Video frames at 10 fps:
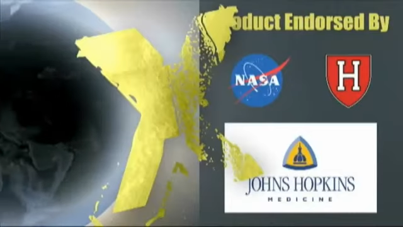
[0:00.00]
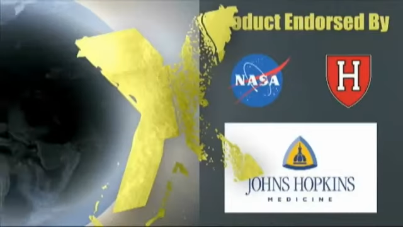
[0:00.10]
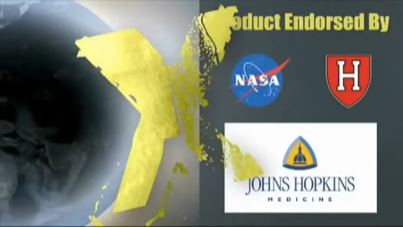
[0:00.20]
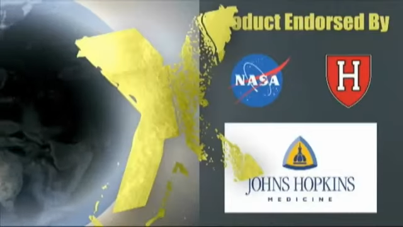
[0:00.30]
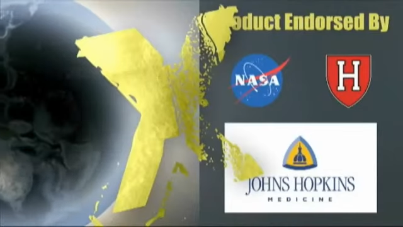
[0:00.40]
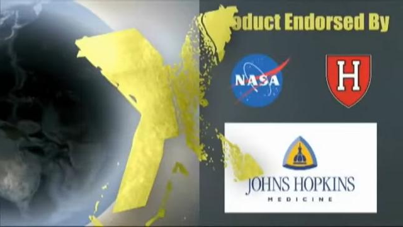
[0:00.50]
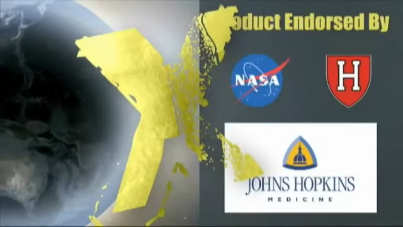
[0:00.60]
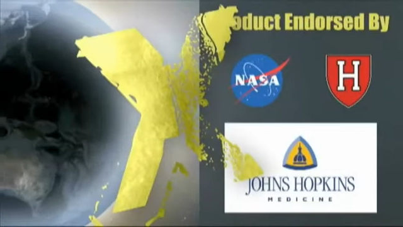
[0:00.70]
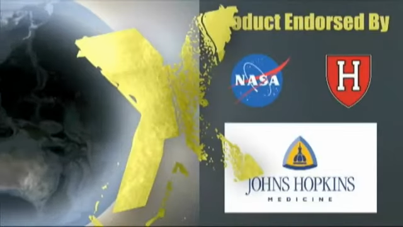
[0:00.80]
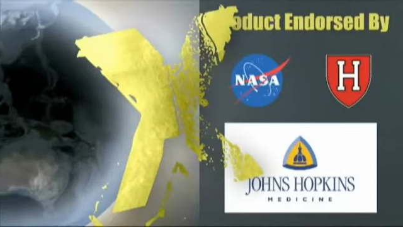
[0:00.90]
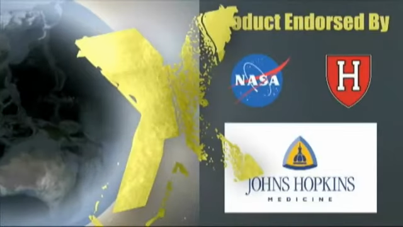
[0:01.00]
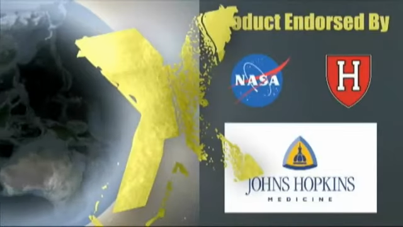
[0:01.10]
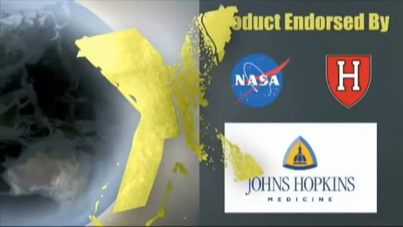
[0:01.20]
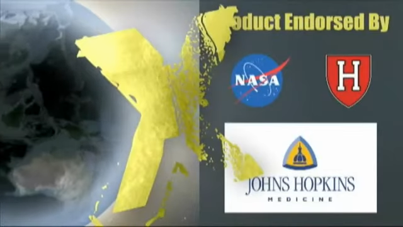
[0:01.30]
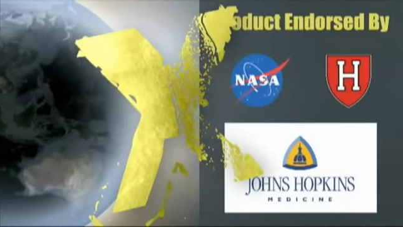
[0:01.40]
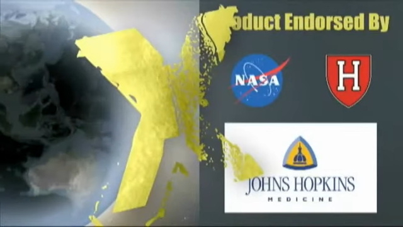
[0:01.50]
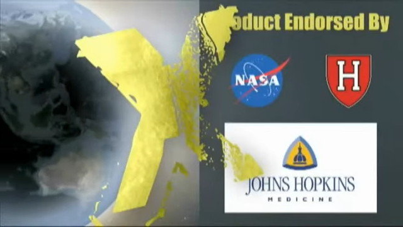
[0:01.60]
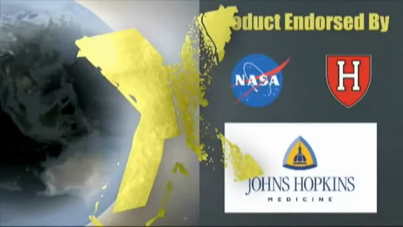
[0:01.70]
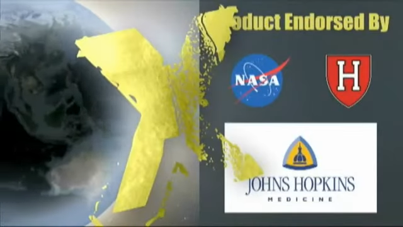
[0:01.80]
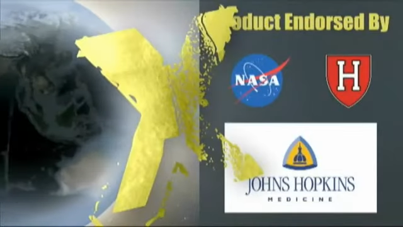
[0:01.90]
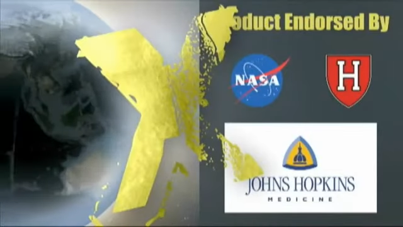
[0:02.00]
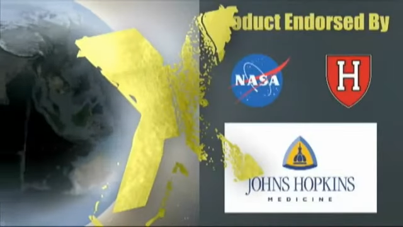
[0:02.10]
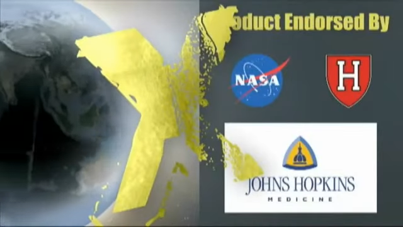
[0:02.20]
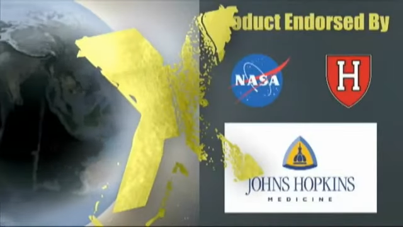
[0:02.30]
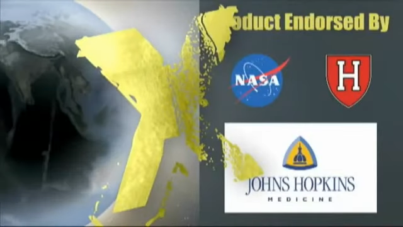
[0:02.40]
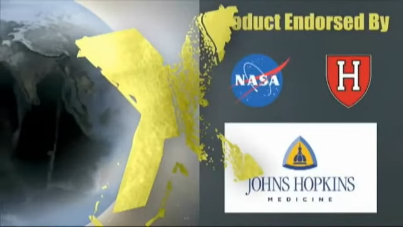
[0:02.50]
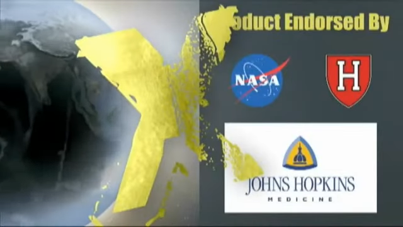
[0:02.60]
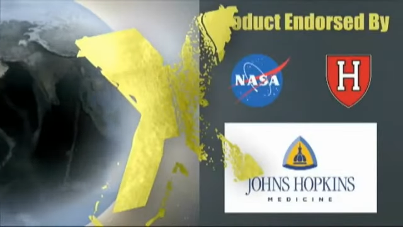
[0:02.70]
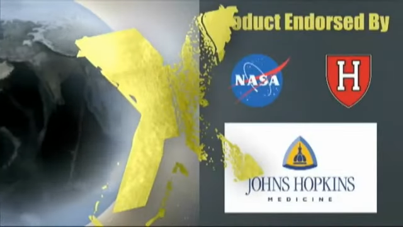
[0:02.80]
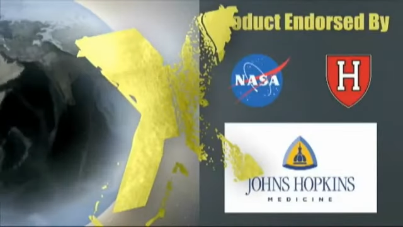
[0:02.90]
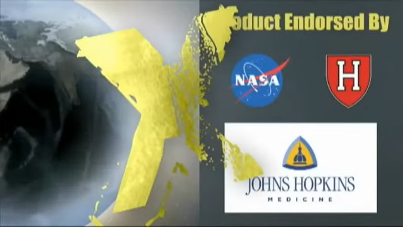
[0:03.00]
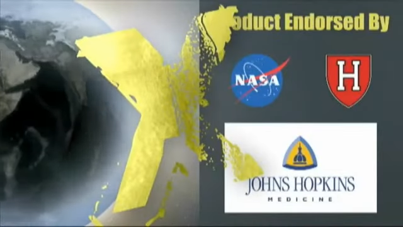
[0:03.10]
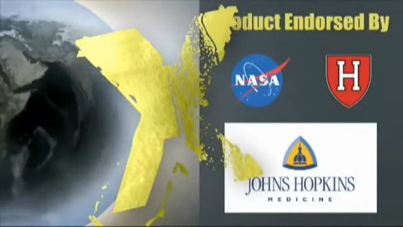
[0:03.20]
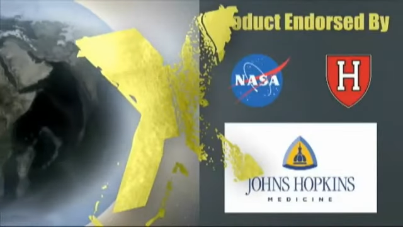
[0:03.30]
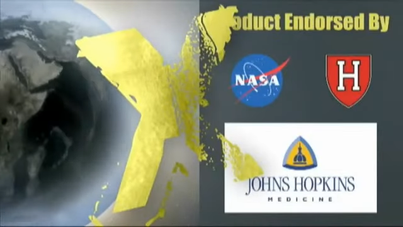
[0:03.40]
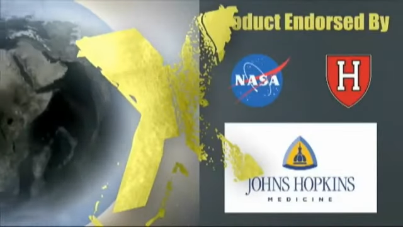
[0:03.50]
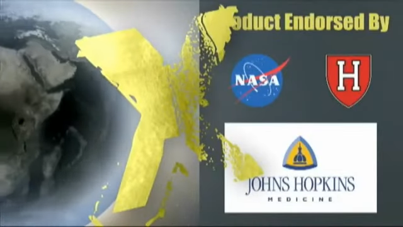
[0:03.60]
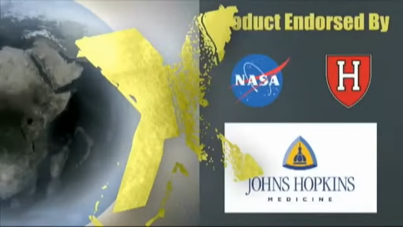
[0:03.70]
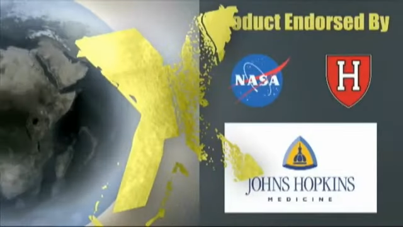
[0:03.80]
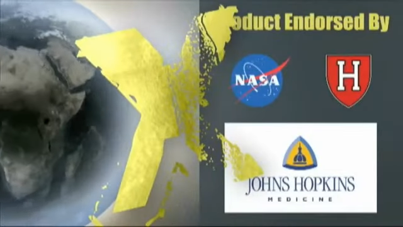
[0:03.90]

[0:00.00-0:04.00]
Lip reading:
(no speaker visible)